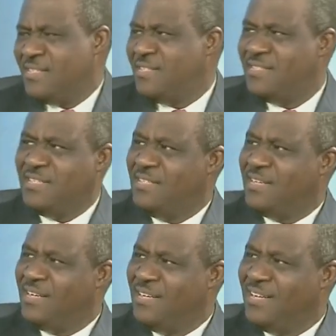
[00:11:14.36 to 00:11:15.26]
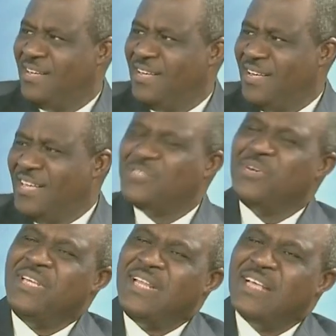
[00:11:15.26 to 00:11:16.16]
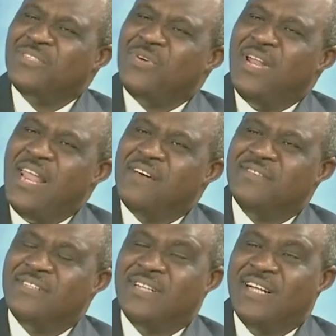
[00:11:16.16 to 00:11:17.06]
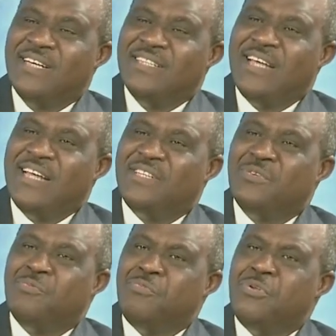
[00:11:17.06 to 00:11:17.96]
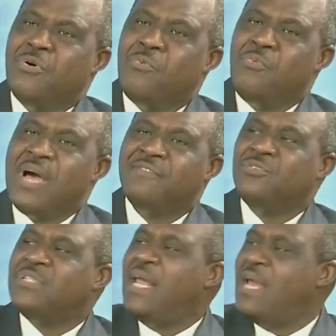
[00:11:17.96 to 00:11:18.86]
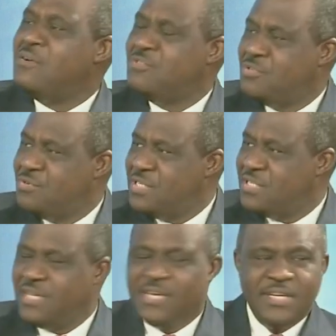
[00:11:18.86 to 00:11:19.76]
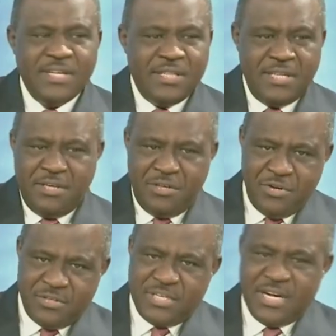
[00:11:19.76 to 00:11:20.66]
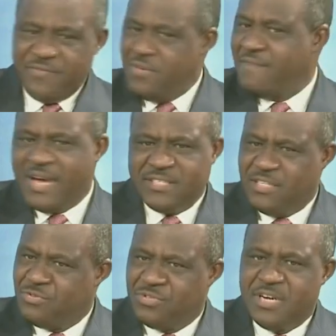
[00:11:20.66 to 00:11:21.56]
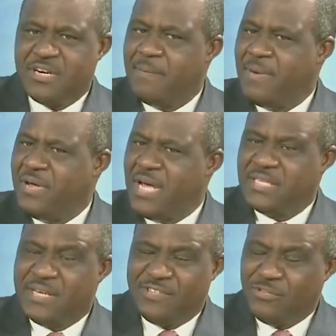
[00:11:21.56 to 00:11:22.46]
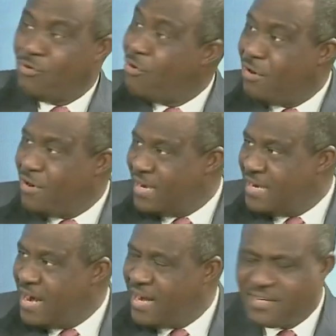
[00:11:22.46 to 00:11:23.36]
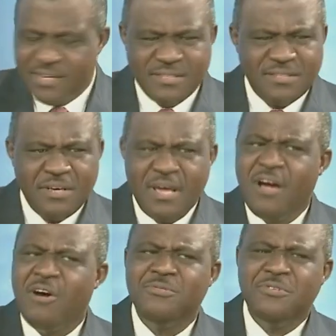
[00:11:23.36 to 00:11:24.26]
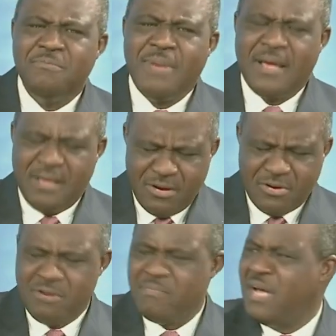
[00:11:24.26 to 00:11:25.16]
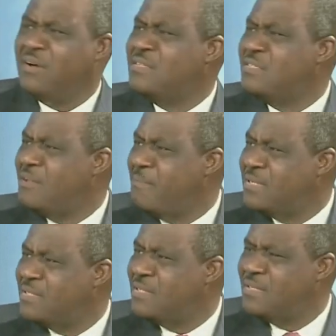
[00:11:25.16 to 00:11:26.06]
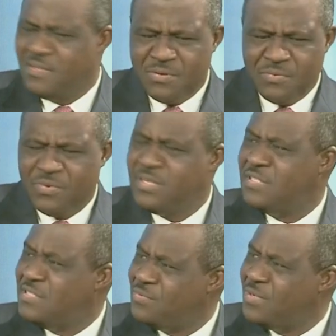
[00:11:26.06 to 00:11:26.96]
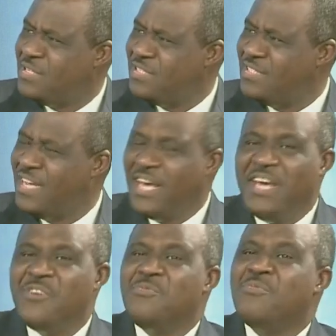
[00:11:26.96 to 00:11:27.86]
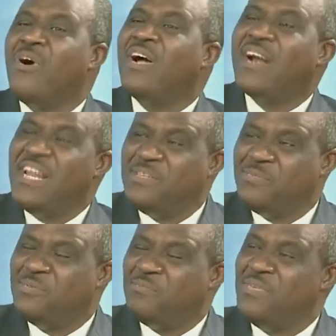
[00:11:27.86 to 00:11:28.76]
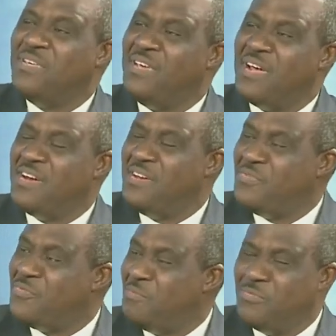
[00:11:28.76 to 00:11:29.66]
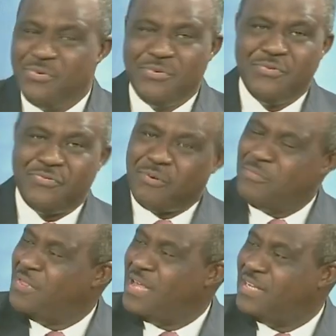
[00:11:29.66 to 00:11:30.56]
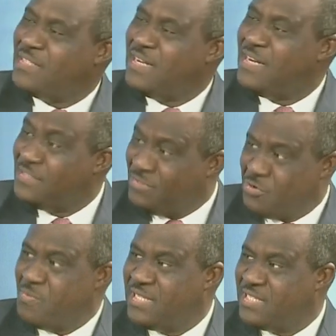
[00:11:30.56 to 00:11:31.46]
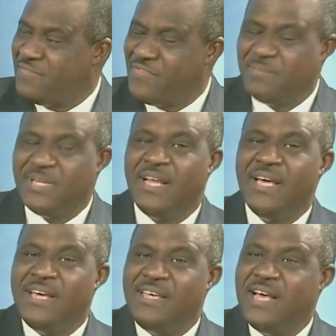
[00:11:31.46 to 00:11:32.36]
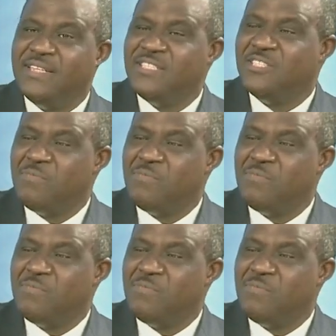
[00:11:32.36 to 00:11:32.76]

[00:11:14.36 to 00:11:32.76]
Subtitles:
It's ridiculous. So it gets to a level that we know we have to tell our own stories. Yourself, you have access to Central Bank, you have access to all our directors. You can come to the bank. Come, I got these numbers. What is this? What is this? It will be more credible, me hearing it from you, from other channels, domestic firms, that yes, this